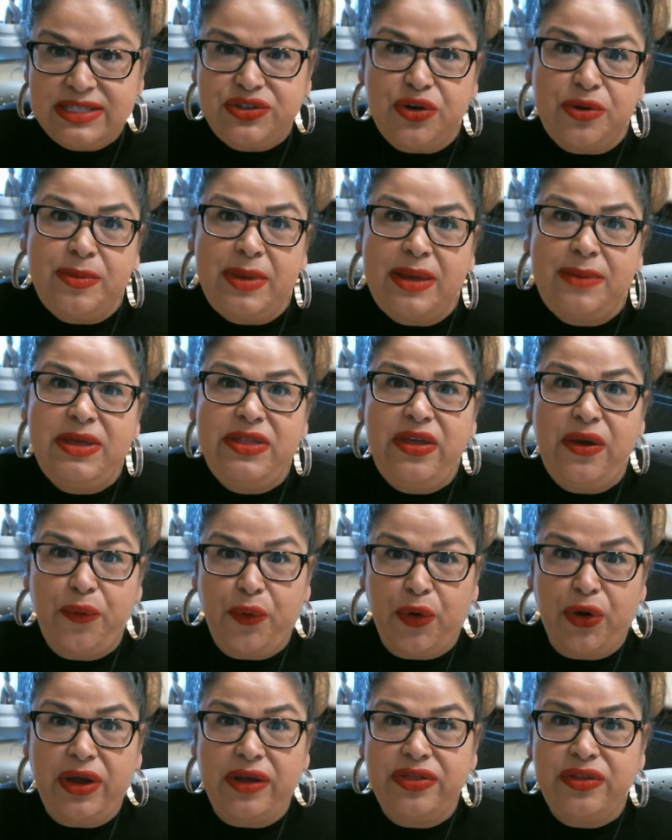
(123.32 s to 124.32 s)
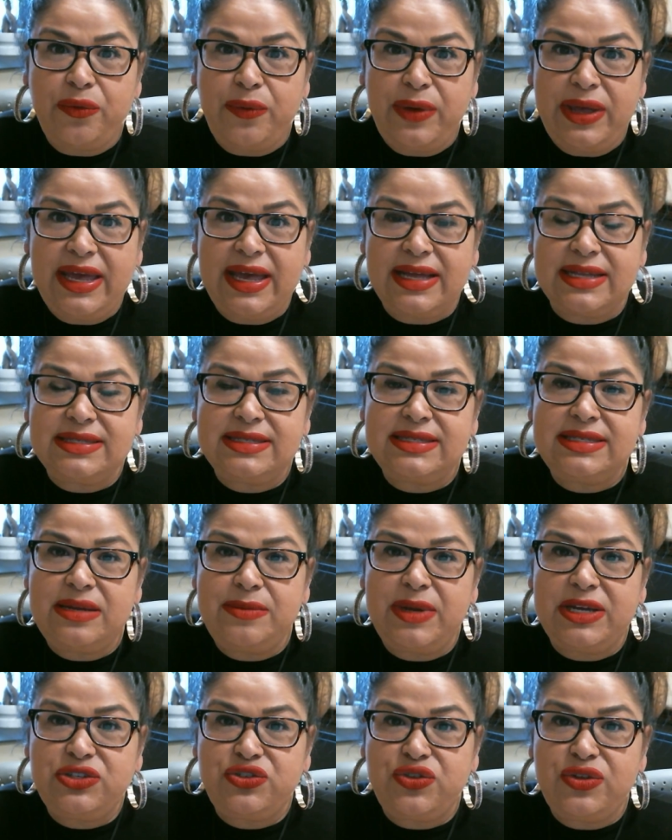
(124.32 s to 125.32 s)
or maybe they work on the weekends
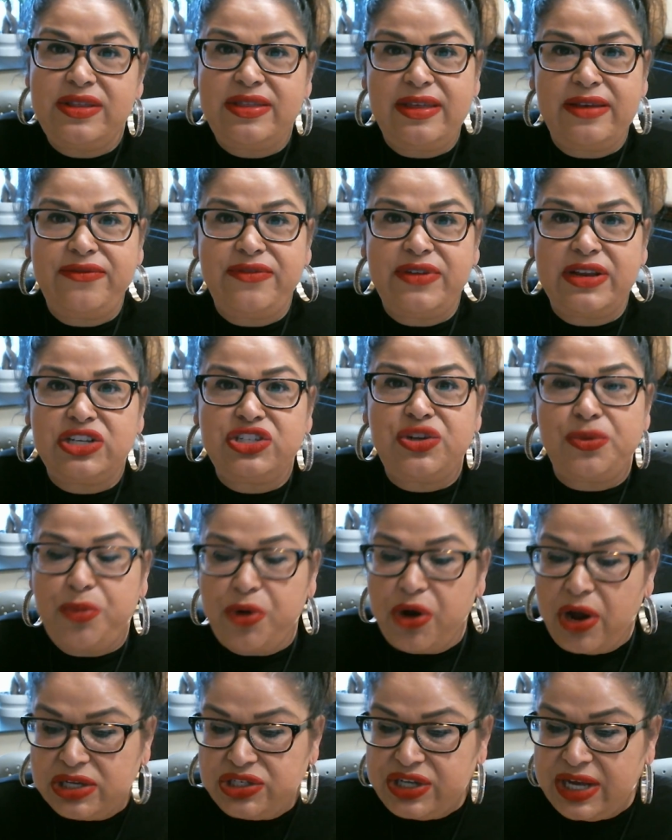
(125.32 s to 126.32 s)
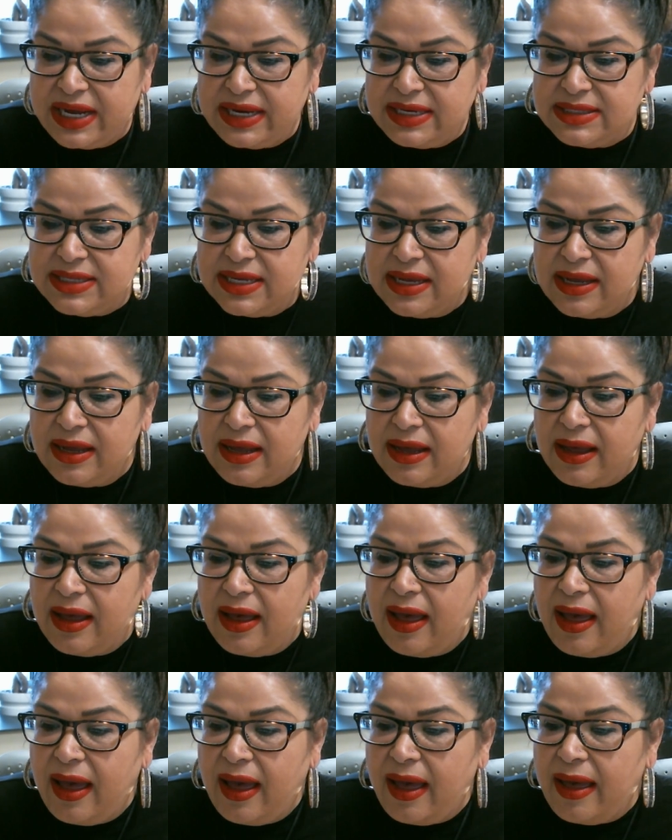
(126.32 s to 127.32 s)
to make sure that they finish a project.
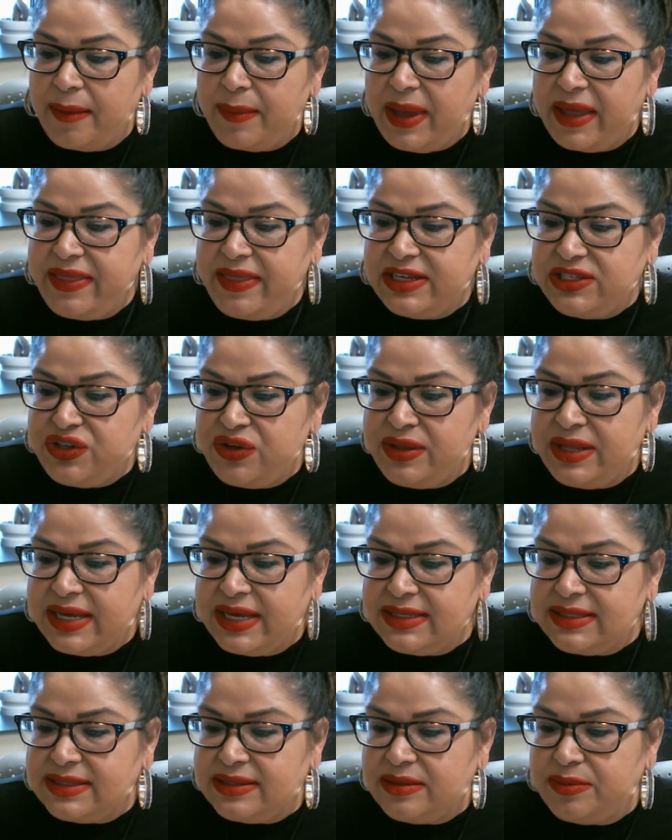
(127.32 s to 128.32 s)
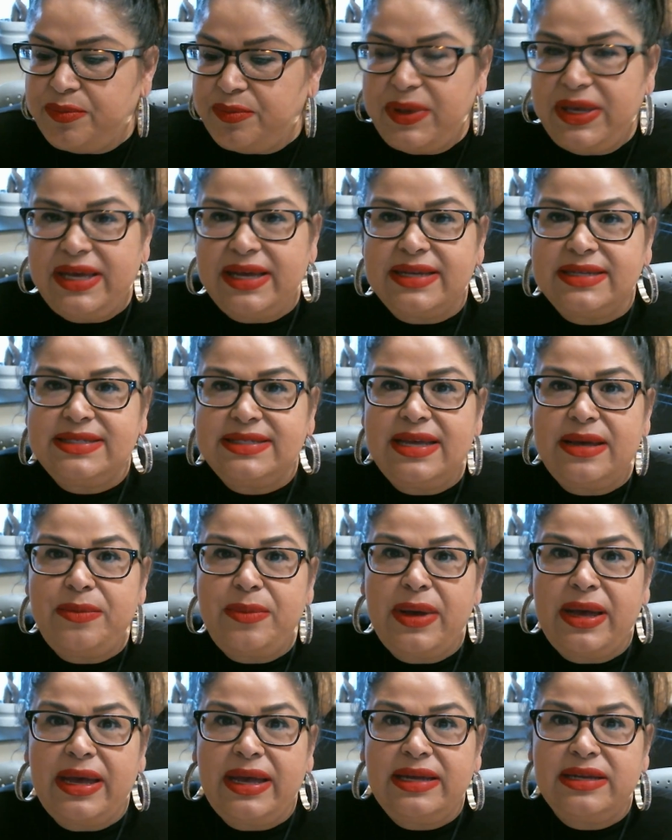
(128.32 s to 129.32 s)
And they do this because they
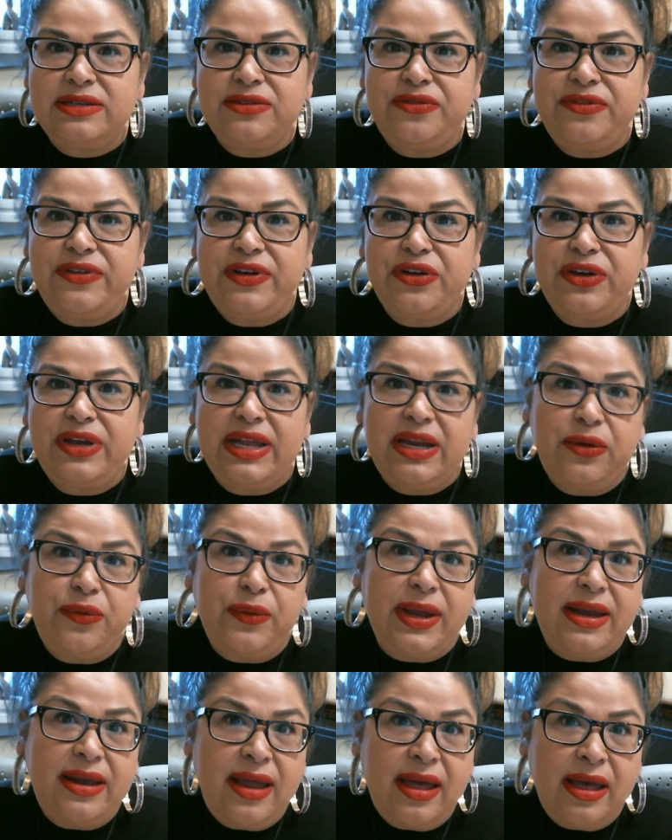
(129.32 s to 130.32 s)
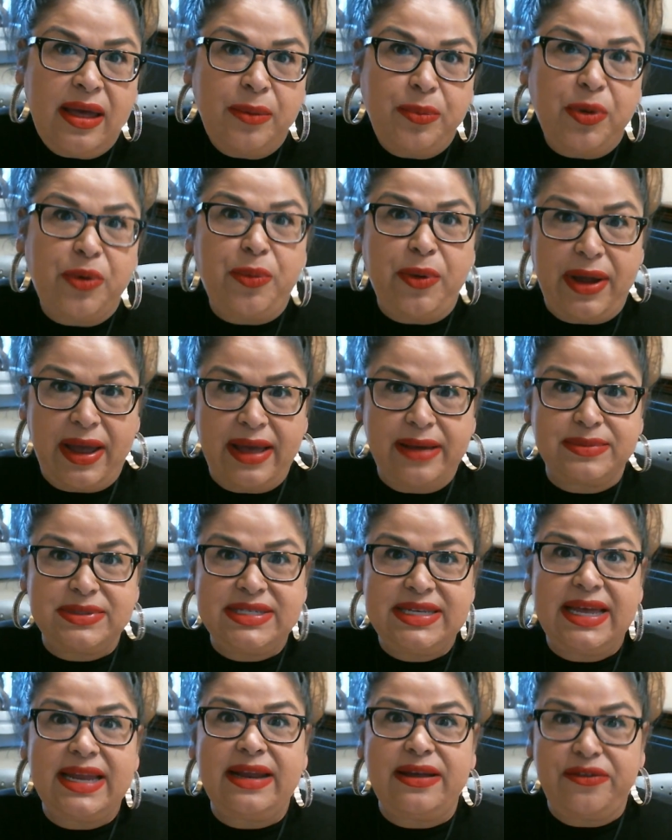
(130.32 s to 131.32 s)
might fear getting written up or perhaps
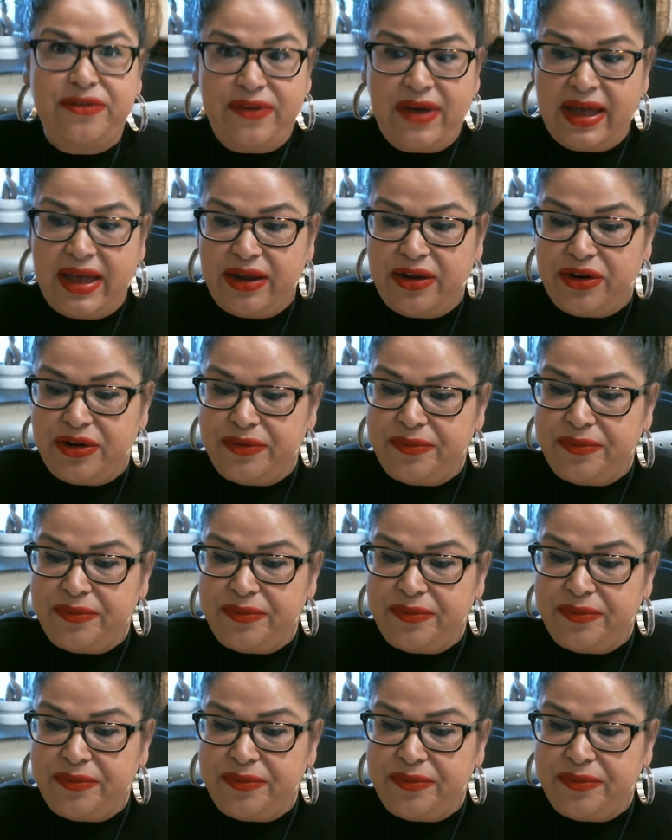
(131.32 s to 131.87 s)
getting fired.